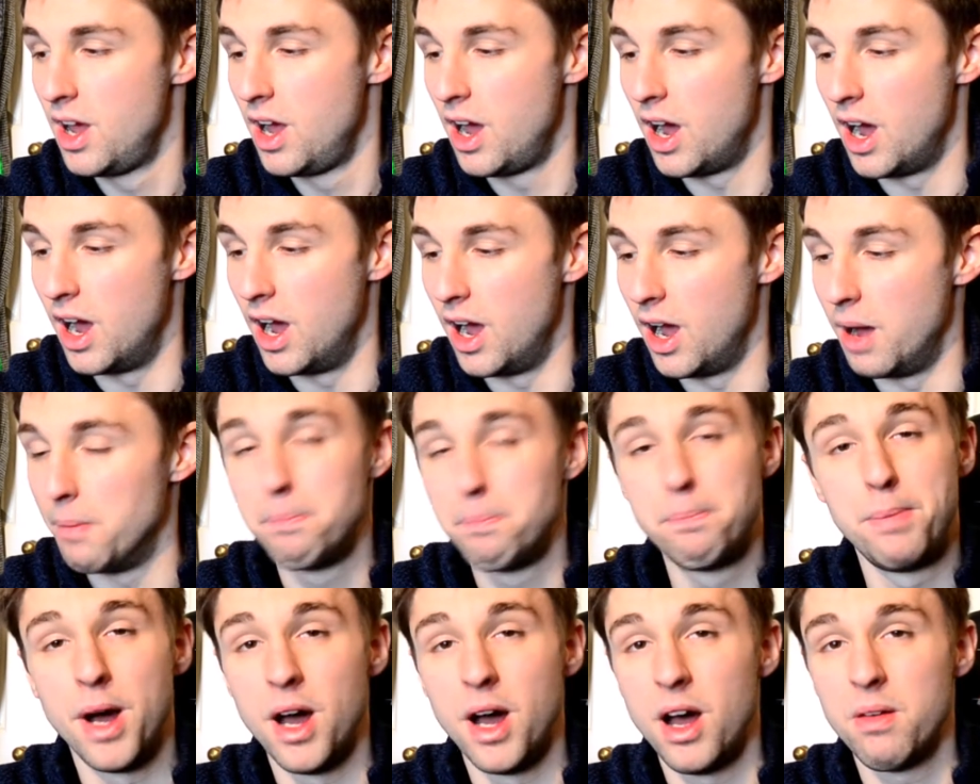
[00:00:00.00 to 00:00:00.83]

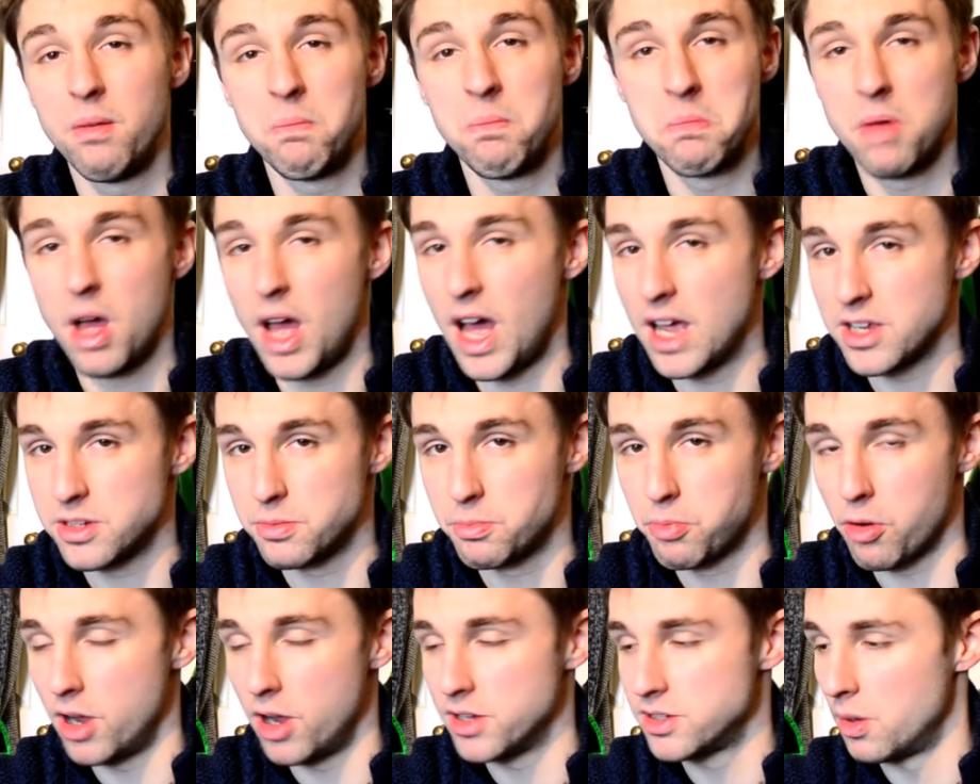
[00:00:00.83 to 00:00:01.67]
But that's the
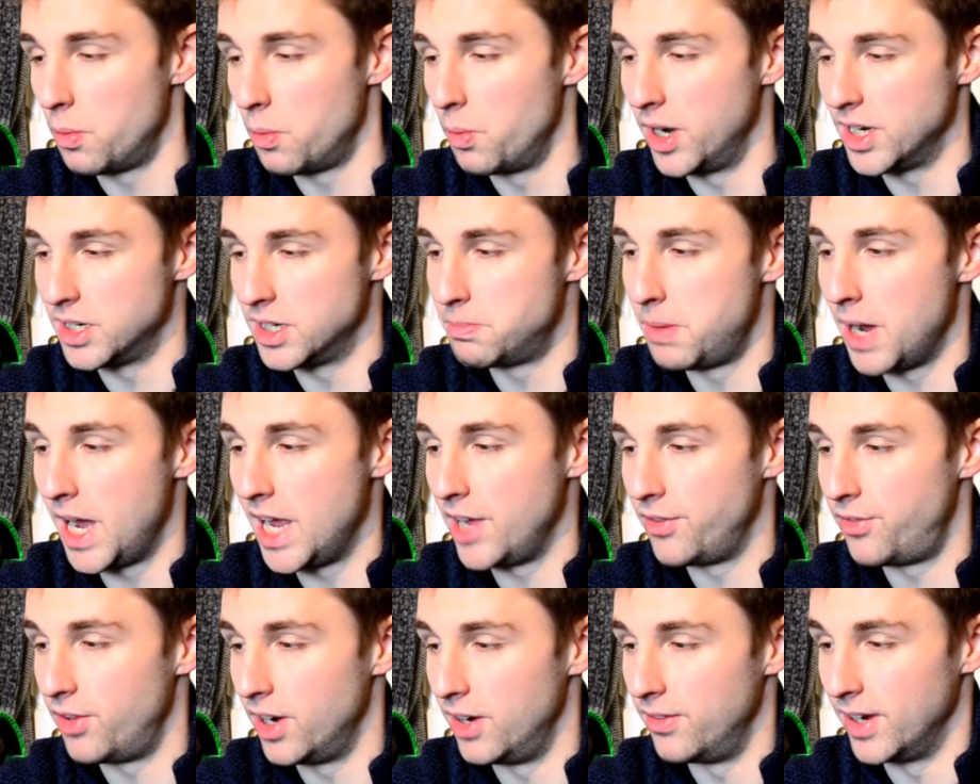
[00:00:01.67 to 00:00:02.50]
price I'm willing to pay
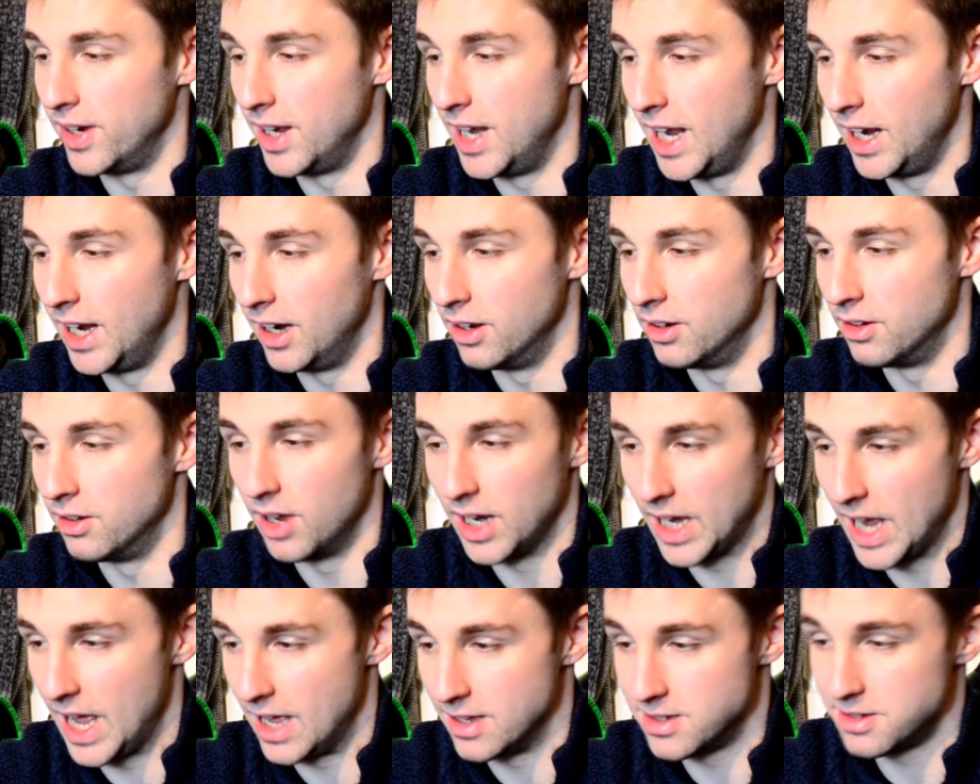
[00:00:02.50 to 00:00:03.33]
for living in England, I
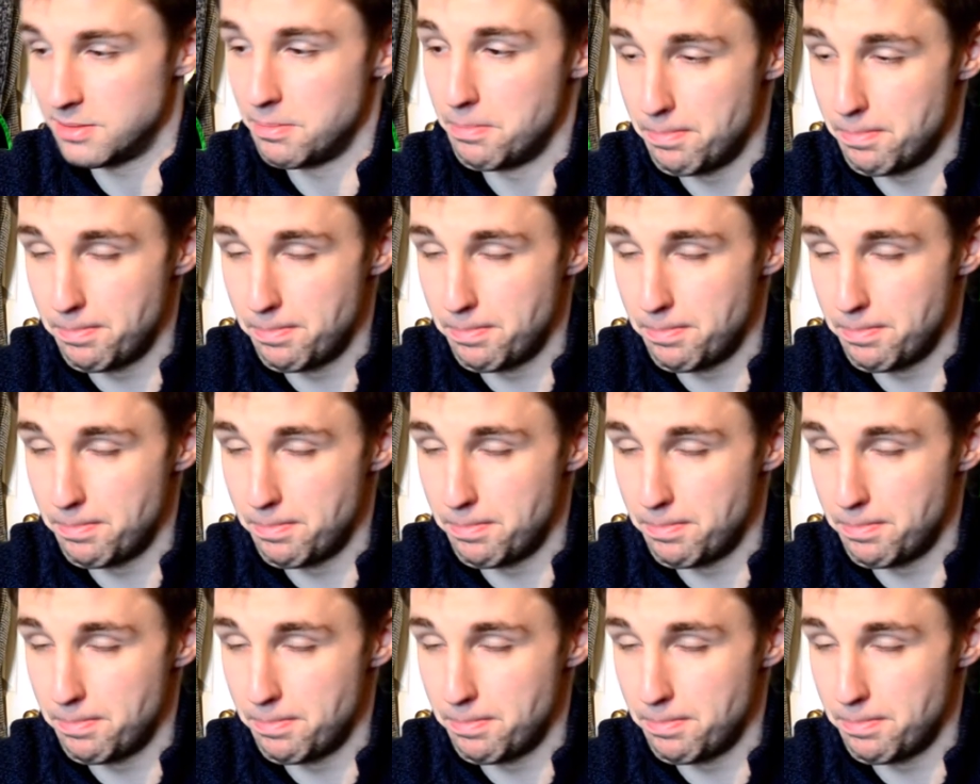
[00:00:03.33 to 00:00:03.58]
guess.